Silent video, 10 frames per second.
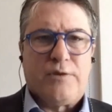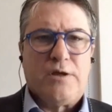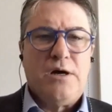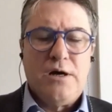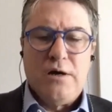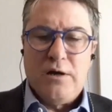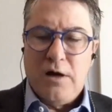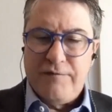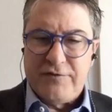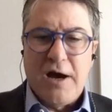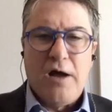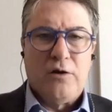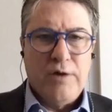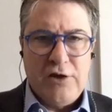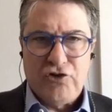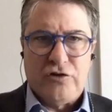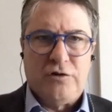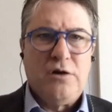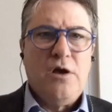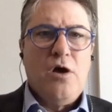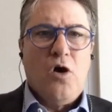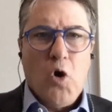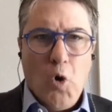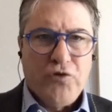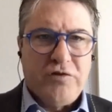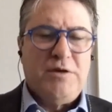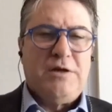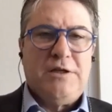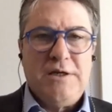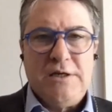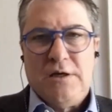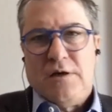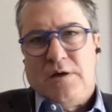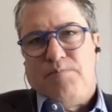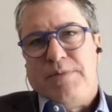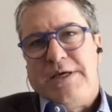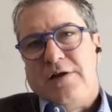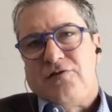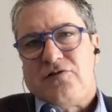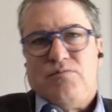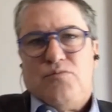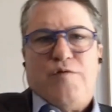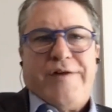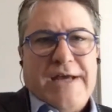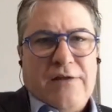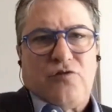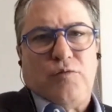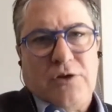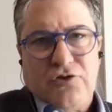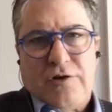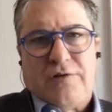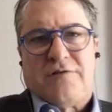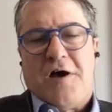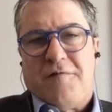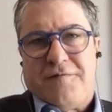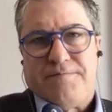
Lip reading: of toleration ultimately begins to move against religion itself.